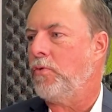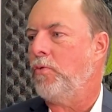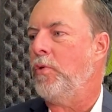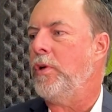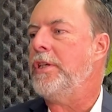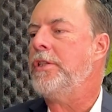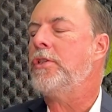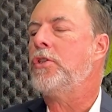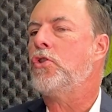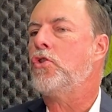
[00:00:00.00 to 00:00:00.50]

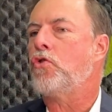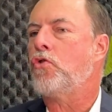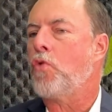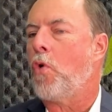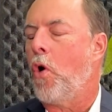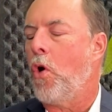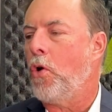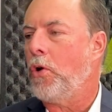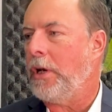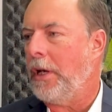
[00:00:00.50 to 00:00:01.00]
We
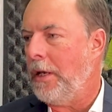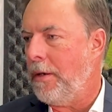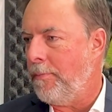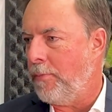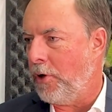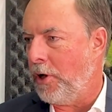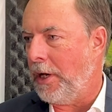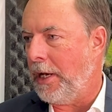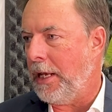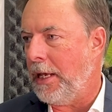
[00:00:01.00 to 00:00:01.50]
strongly
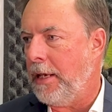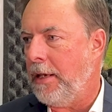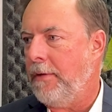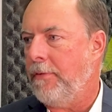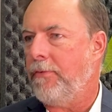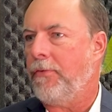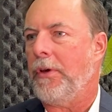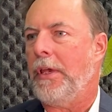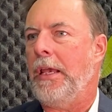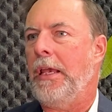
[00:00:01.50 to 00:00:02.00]

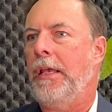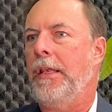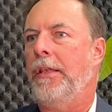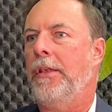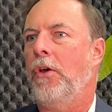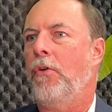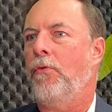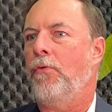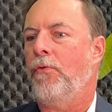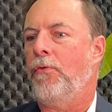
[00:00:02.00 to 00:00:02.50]
believe in
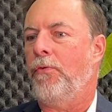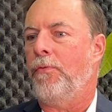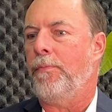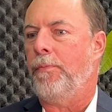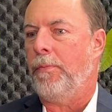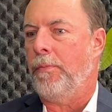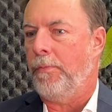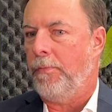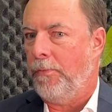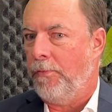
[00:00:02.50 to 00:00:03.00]
the
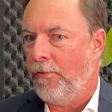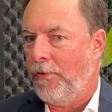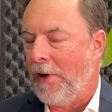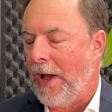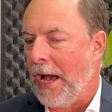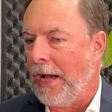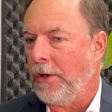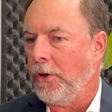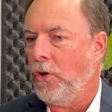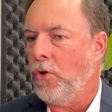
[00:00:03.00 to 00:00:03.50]

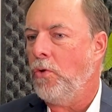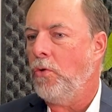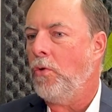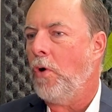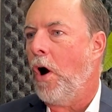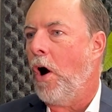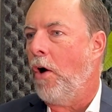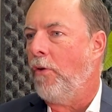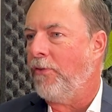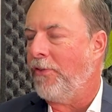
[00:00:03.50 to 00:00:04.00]

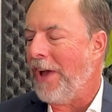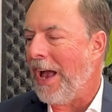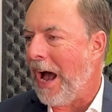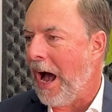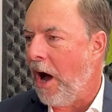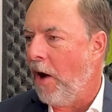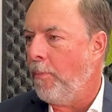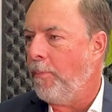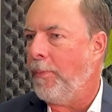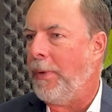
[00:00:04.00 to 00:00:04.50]
value of
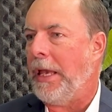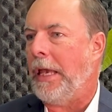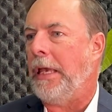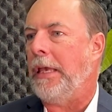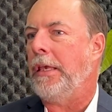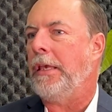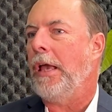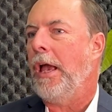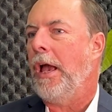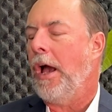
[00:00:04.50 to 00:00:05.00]

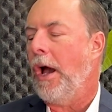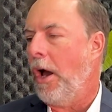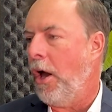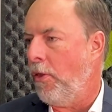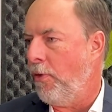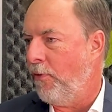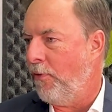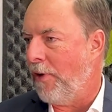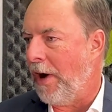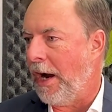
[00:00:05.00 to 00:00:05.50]
helping
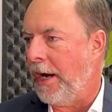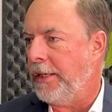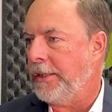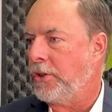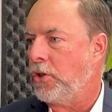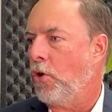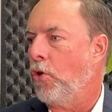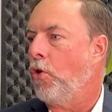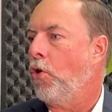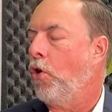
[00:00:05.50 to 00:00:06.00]

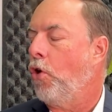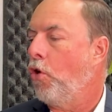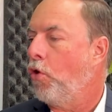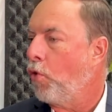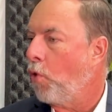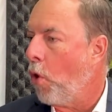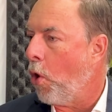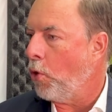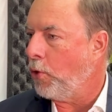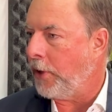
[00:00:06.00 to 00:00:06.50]
advisor
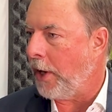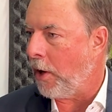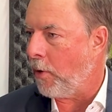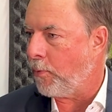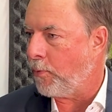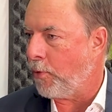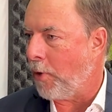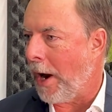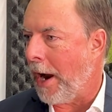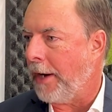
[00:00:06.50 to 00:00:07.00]
grow their
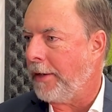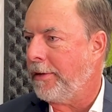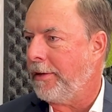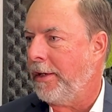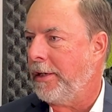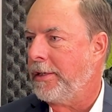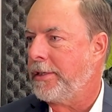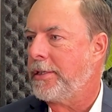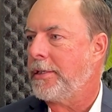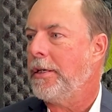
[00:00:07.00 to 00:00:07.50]

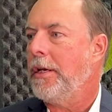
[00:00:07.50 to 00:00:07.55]
practice.